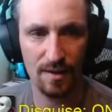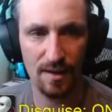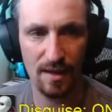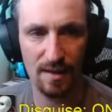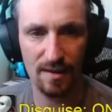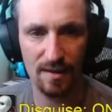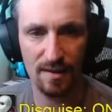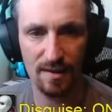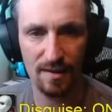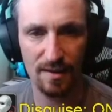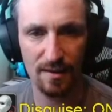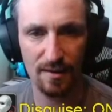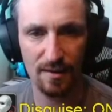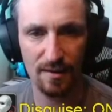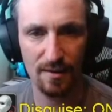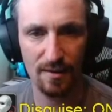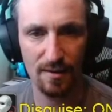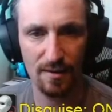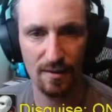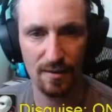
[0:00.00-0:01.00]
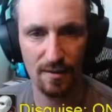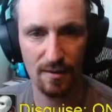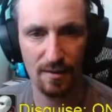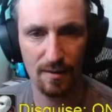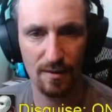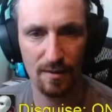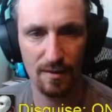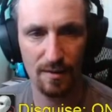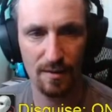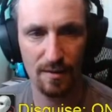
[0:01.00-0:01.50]
this.
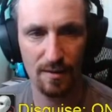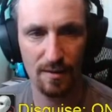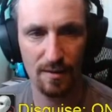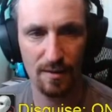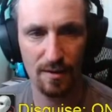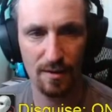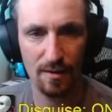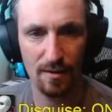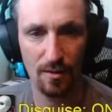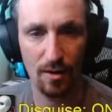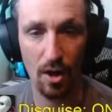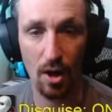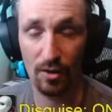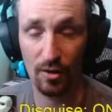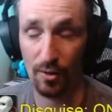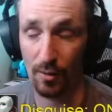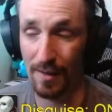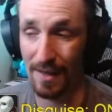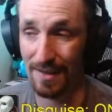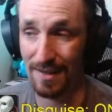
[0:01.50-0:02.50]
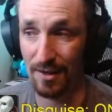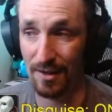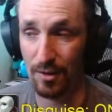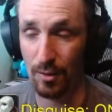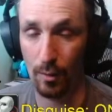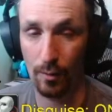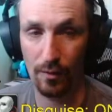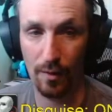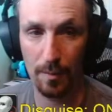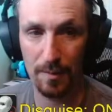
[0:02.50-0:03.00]
Also, that's the
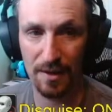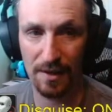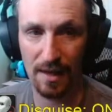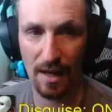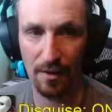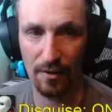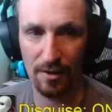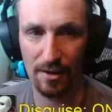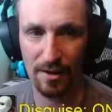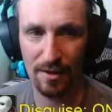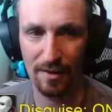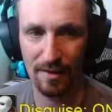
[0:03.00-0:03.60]
two of them together.